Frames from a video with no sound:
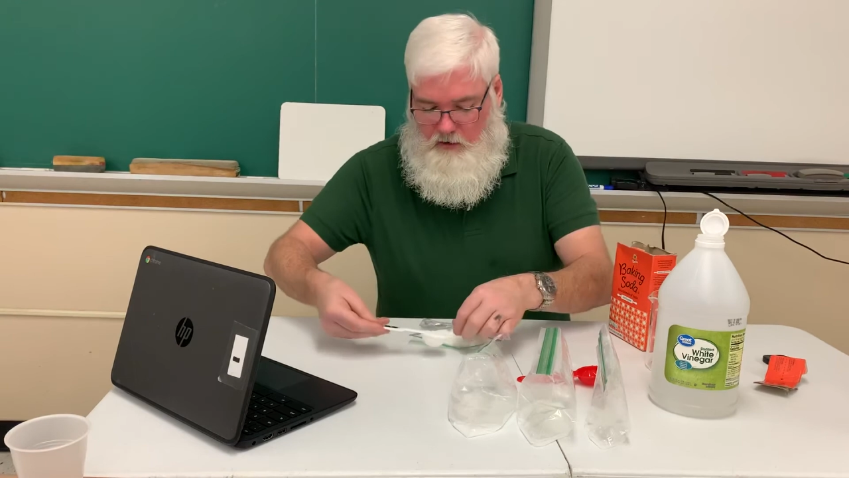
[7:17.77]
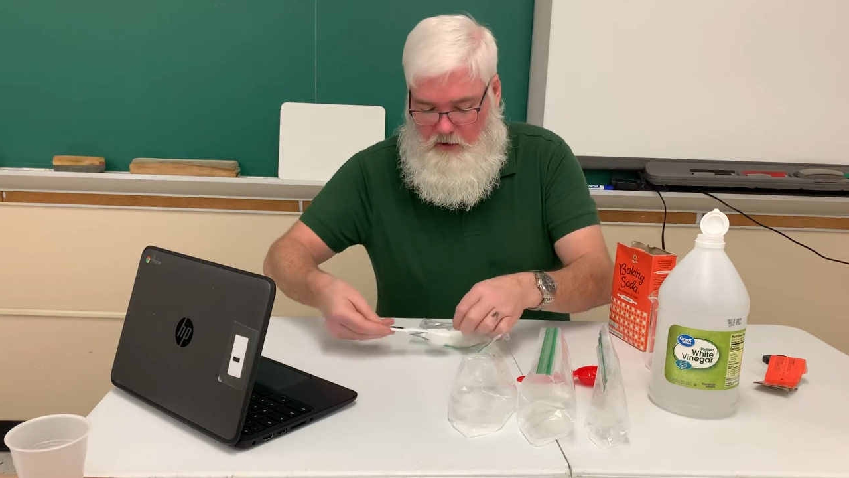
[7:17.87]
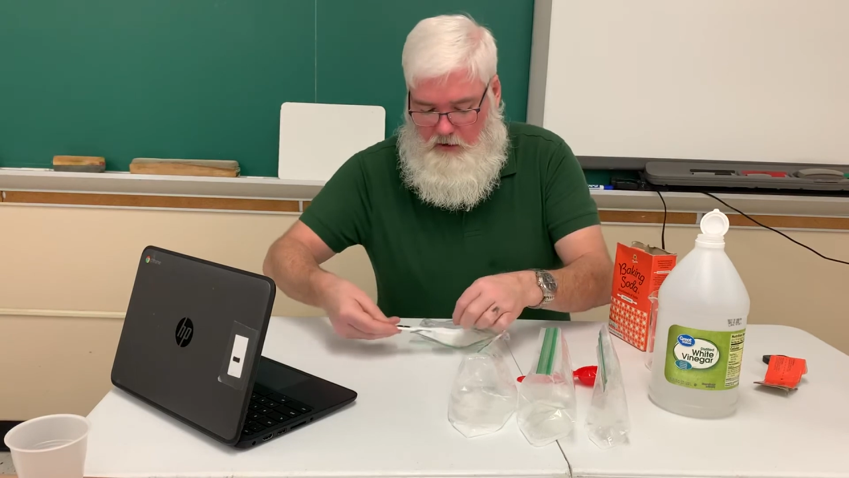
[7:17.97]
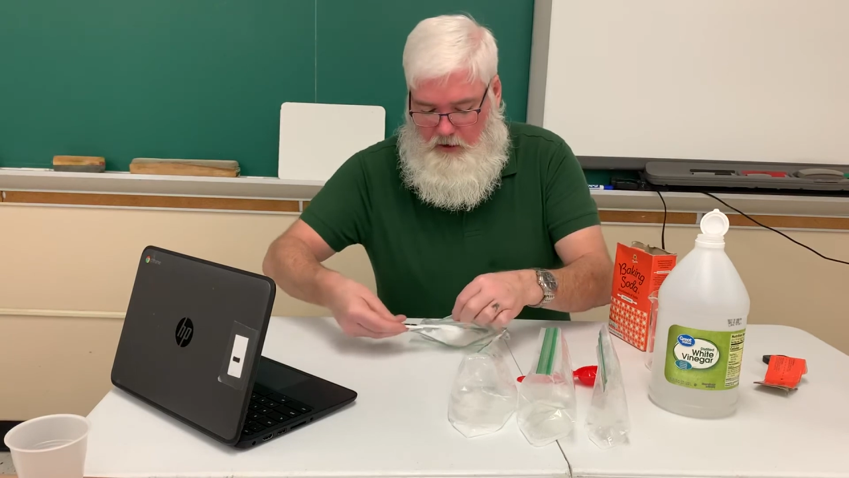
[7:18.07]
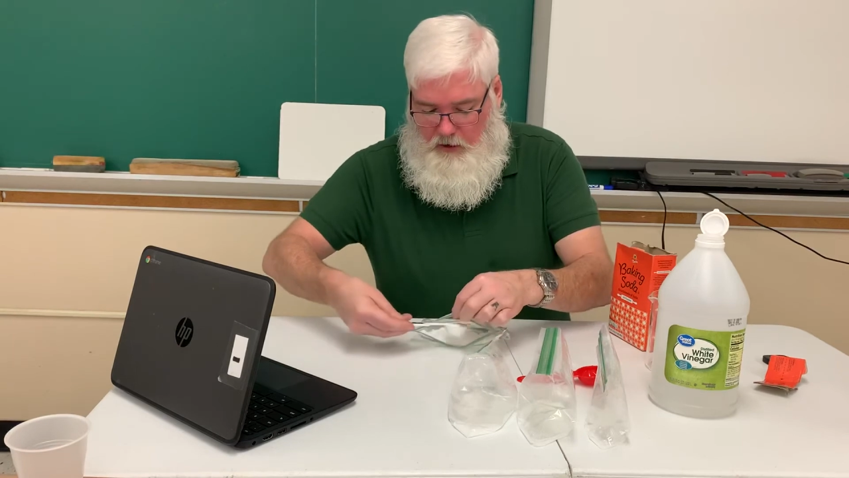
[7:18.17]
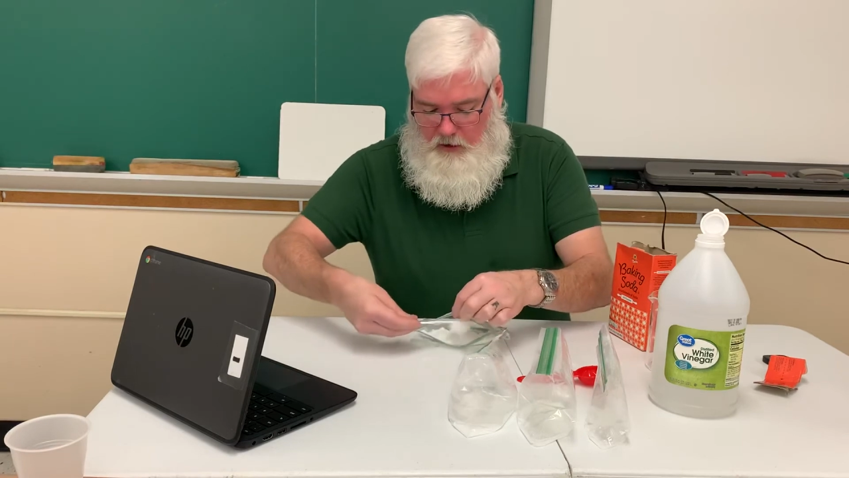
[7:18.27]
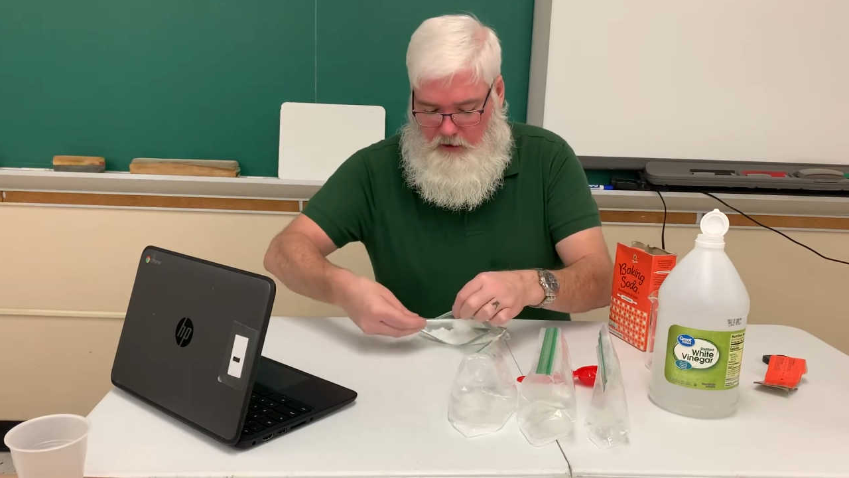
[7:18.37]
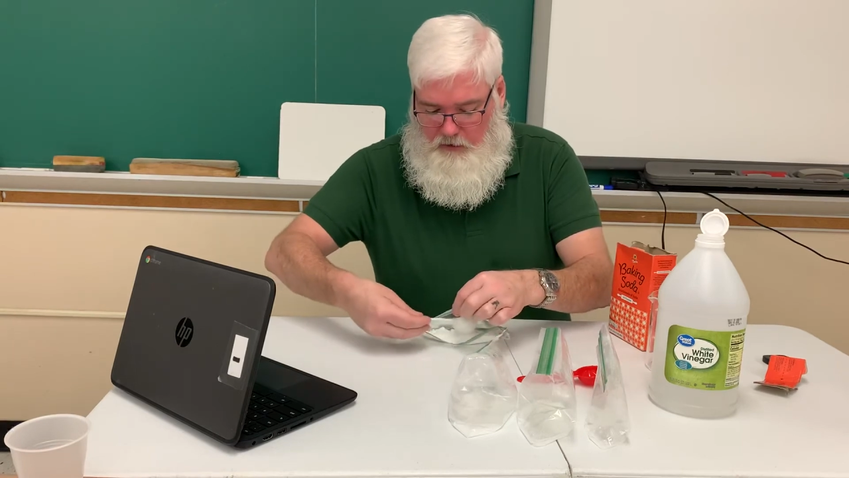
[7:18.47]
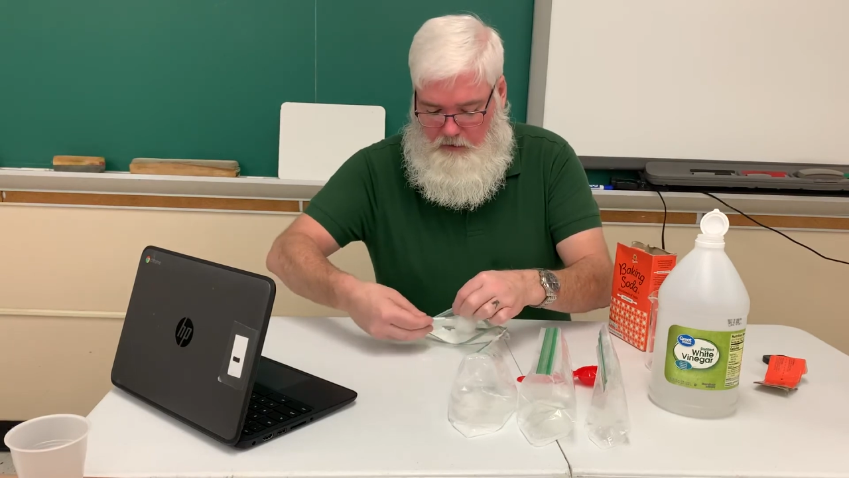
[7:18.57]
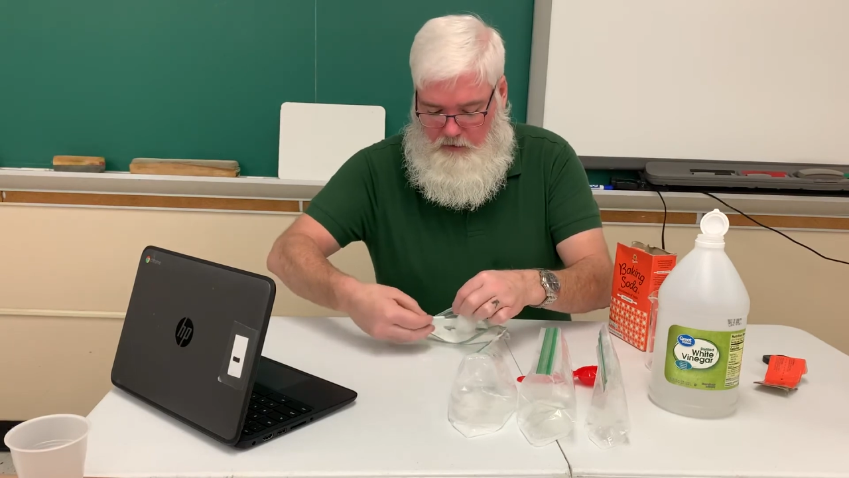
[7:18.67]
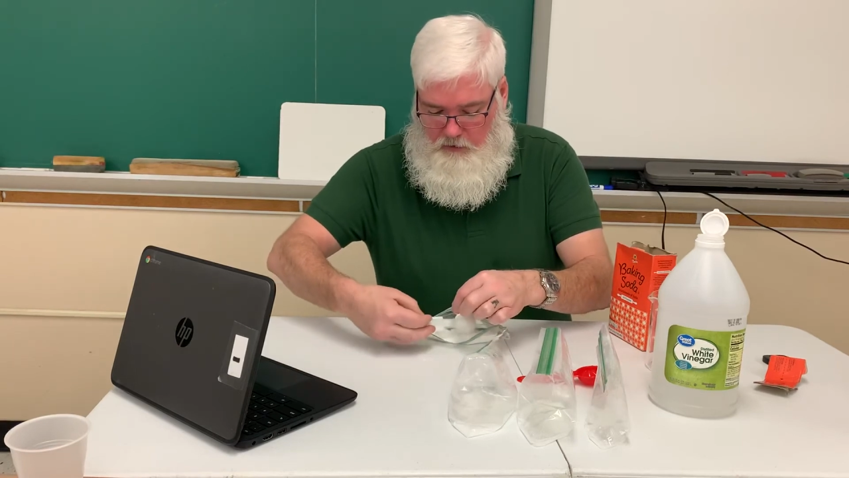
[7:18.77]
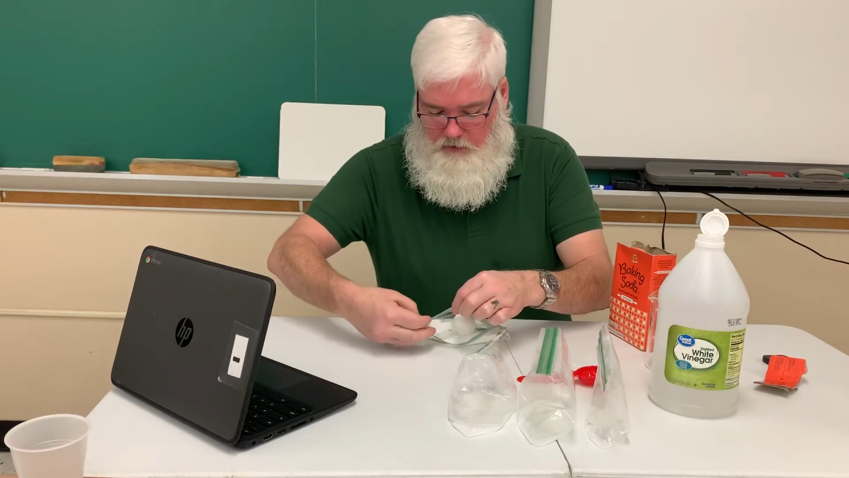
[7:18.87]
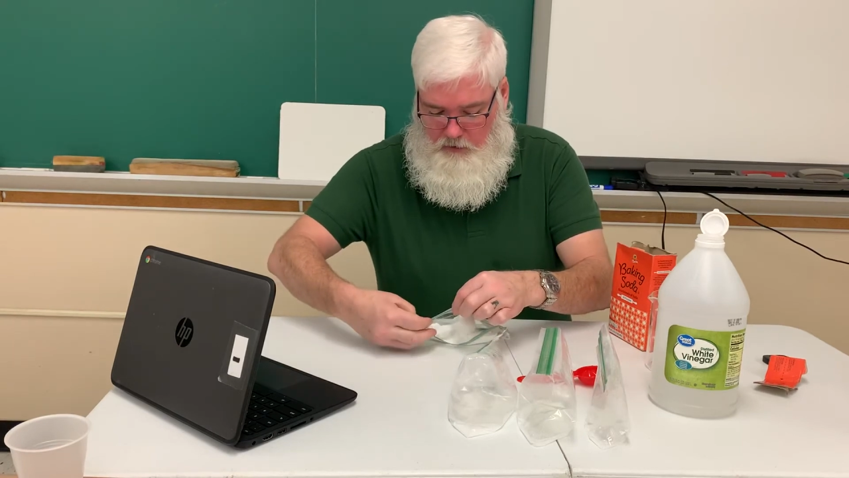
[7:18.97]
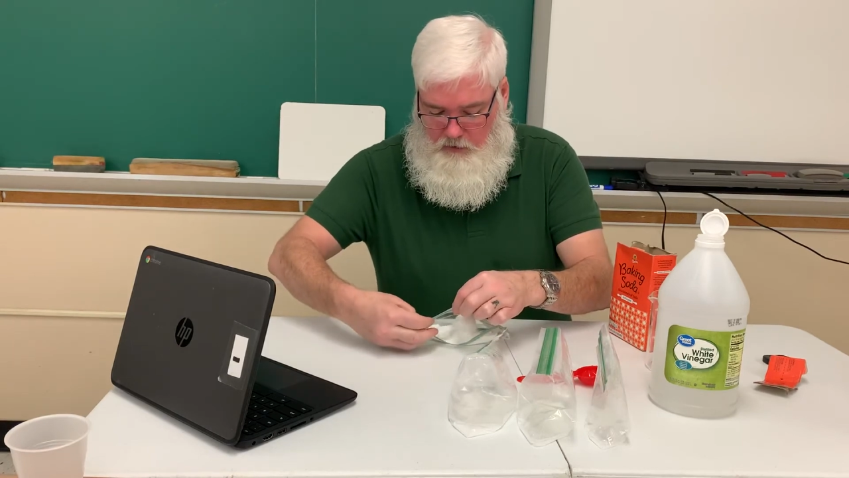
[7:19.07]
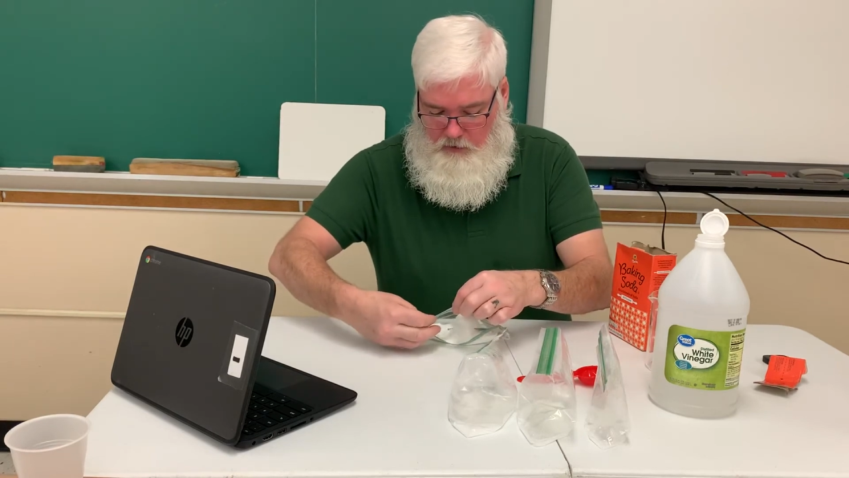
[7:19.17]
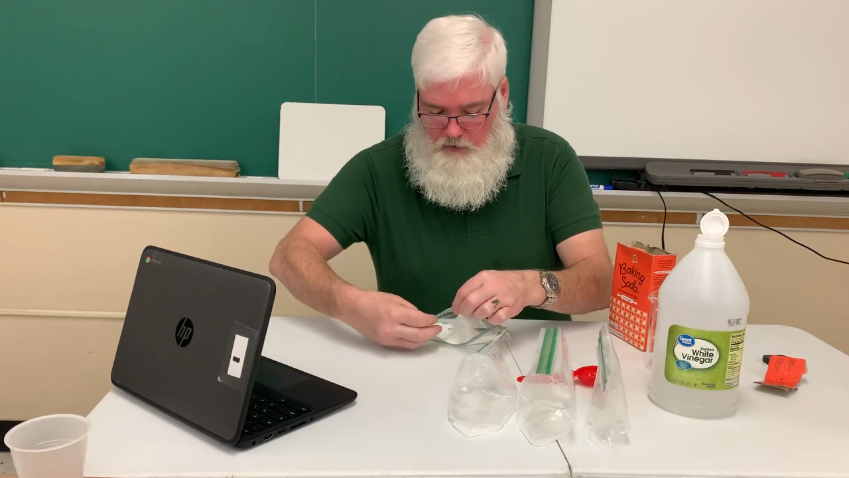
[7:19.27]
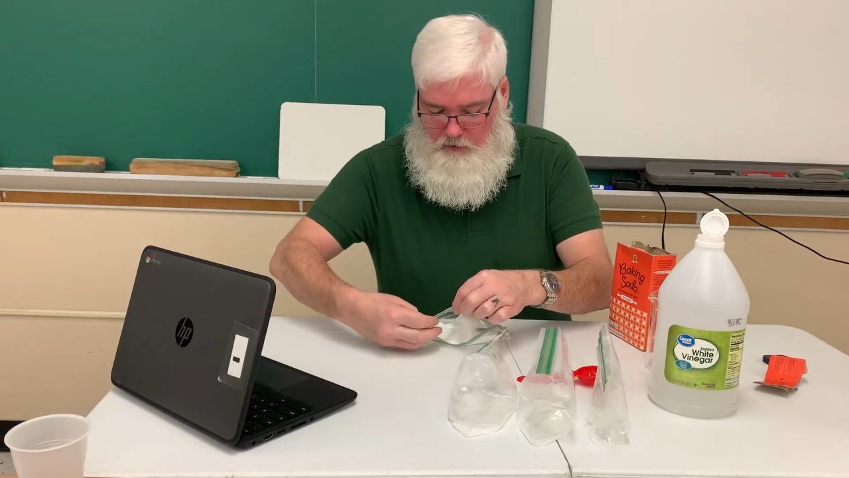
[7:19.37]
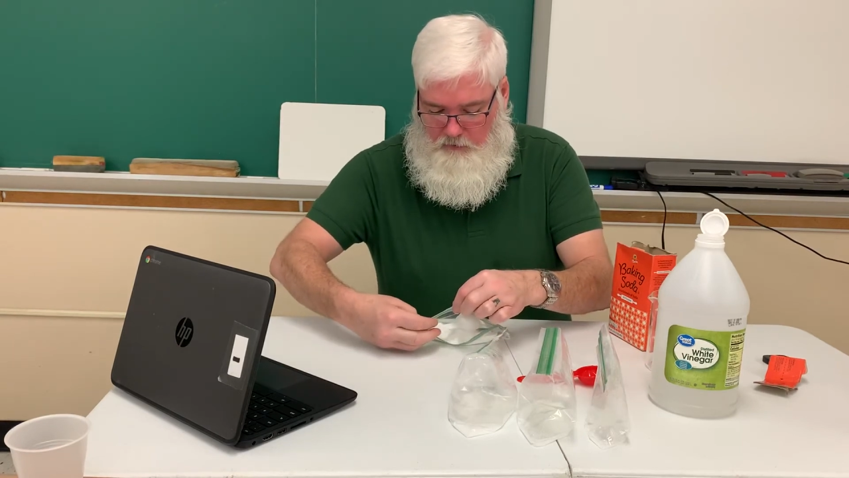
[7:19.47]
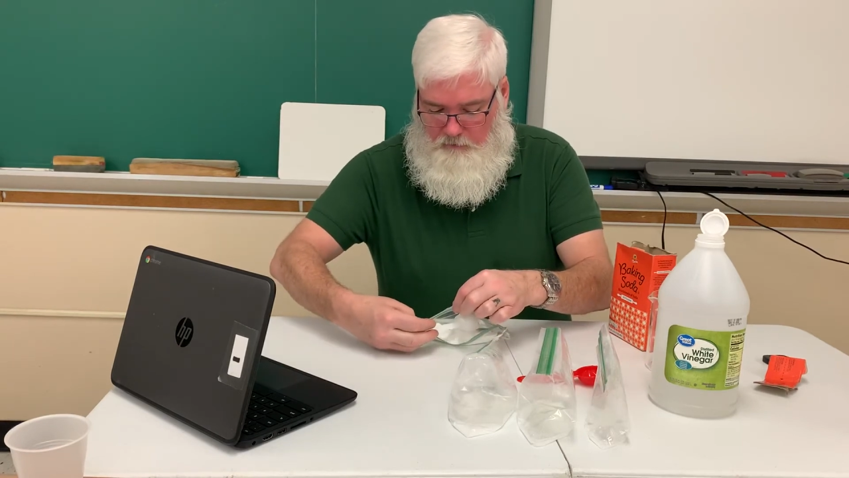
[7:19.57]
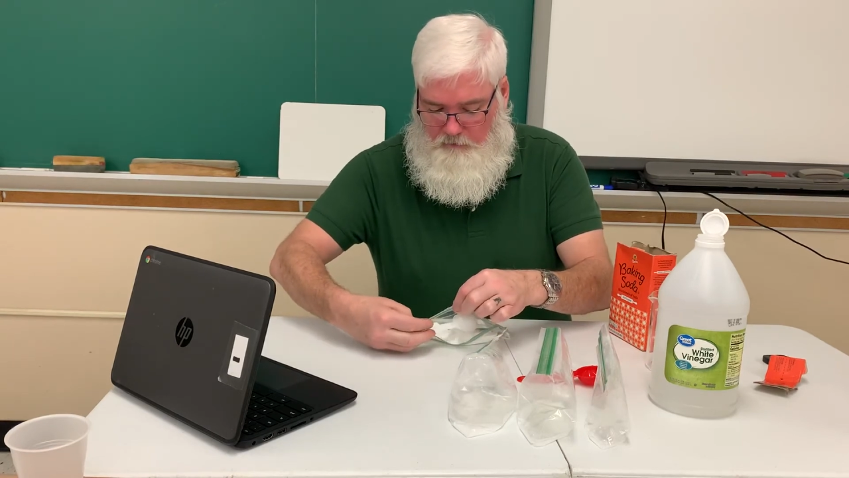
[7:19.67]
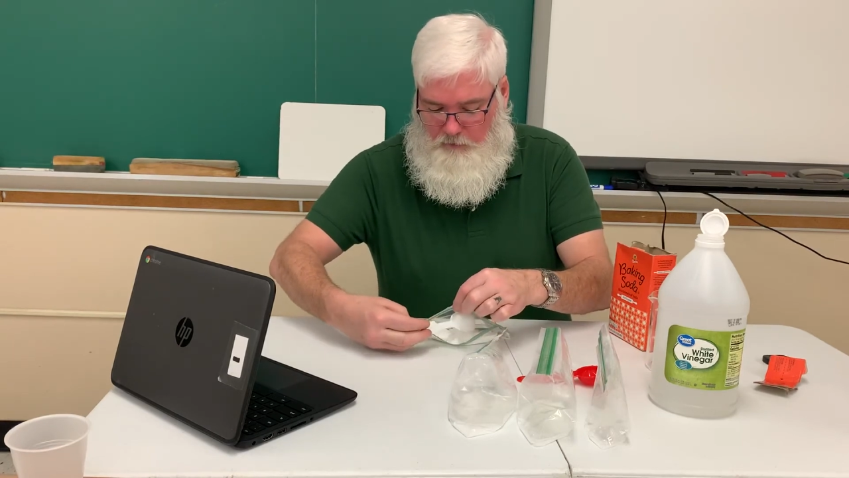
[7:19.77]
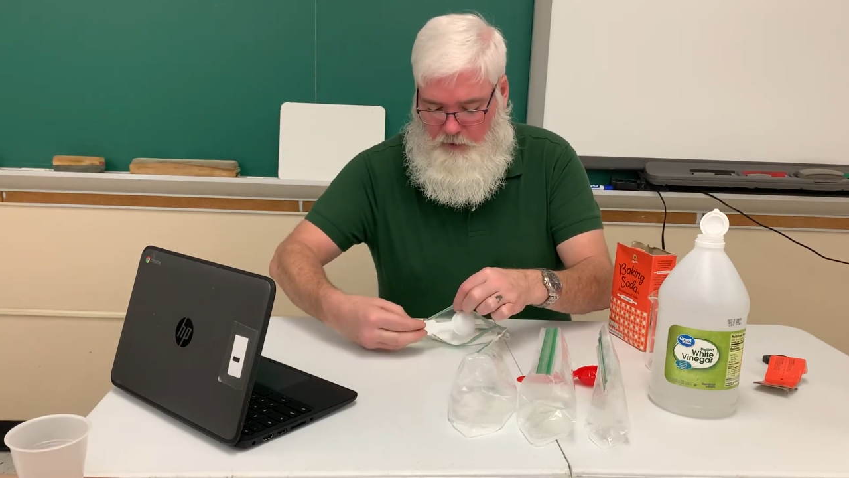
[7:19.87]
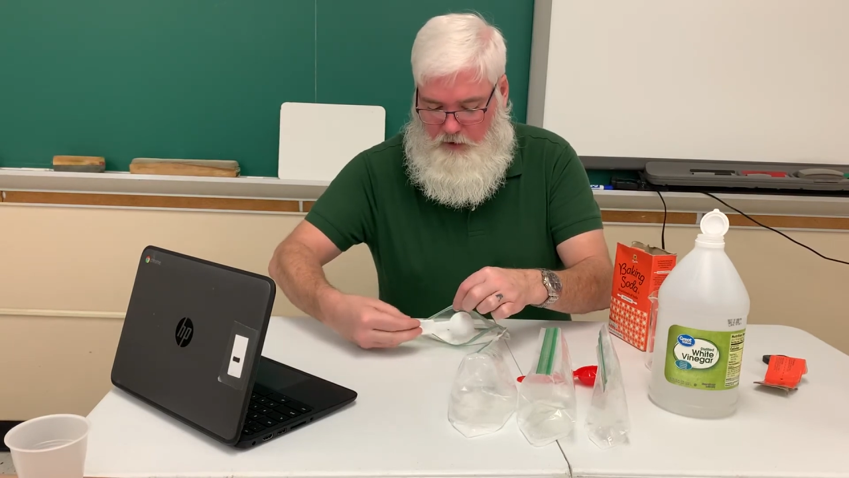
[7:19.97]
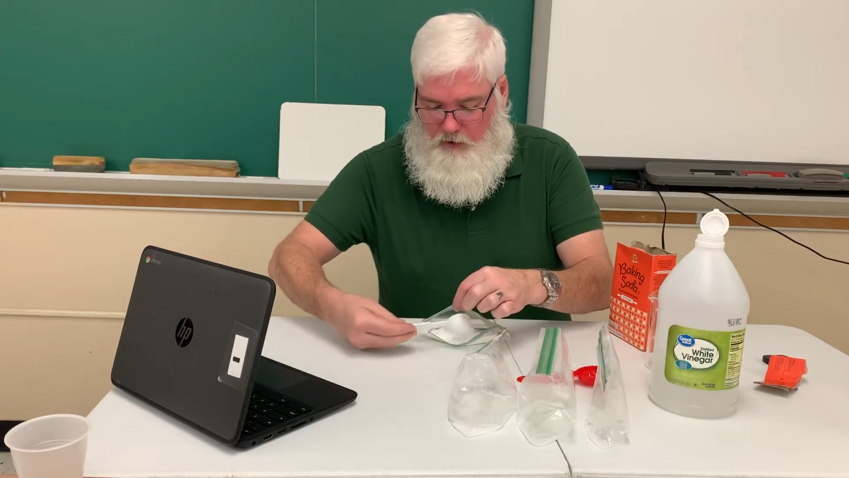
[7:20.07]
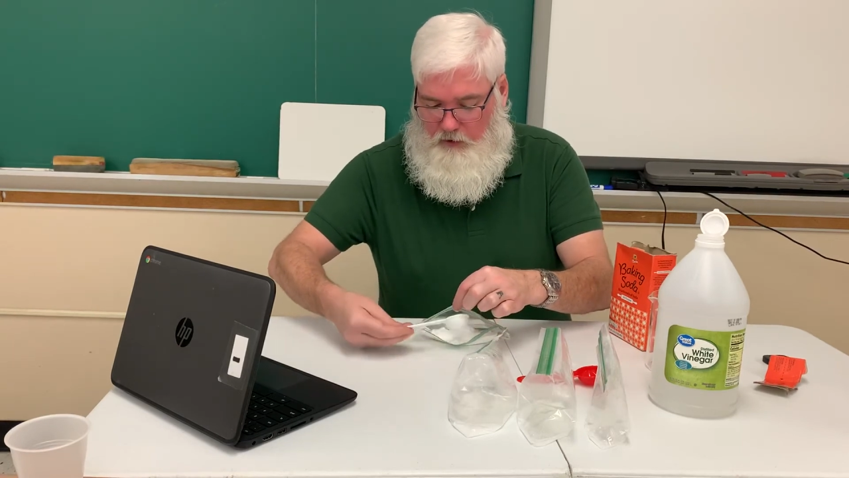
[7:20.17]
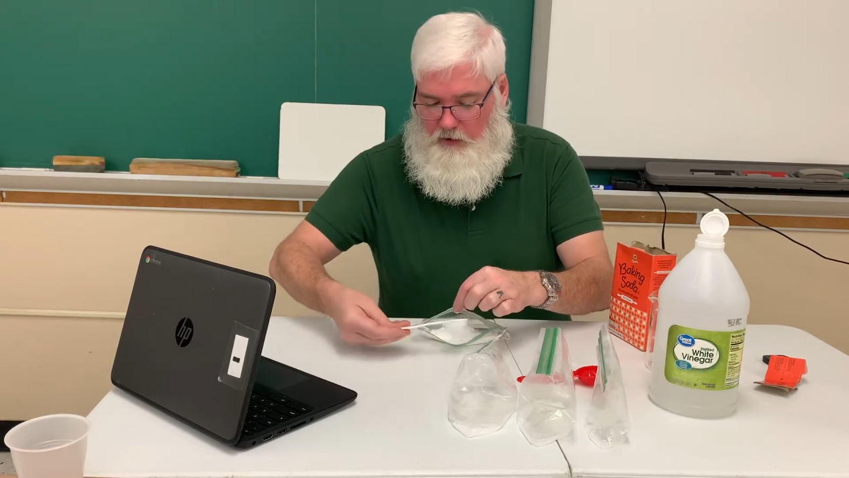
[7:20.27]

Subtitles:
and 4.